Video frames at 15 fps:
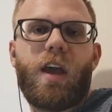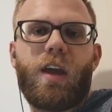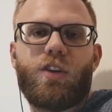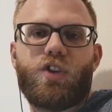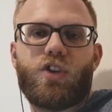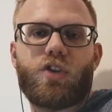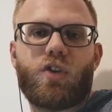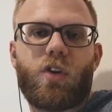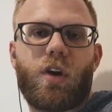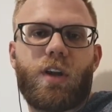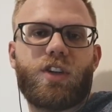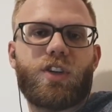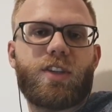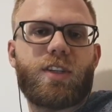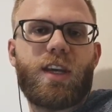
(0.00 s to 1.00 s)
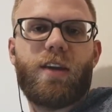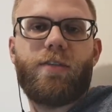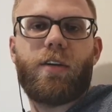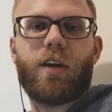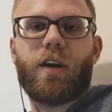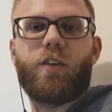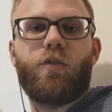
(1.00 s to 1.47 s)
and just try and just see if
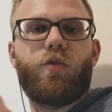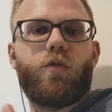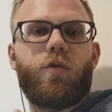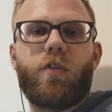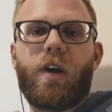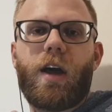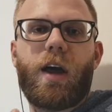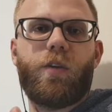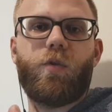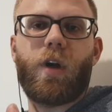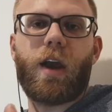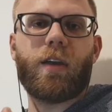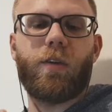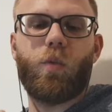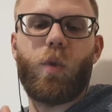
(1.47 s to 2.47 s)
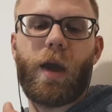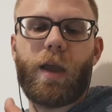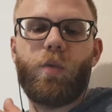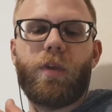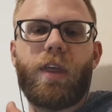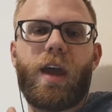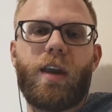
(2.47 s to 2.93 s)
I can unrack the
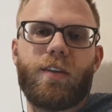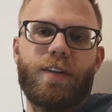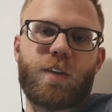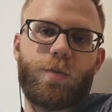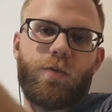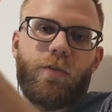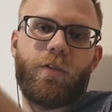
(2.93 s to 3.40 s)
weight without it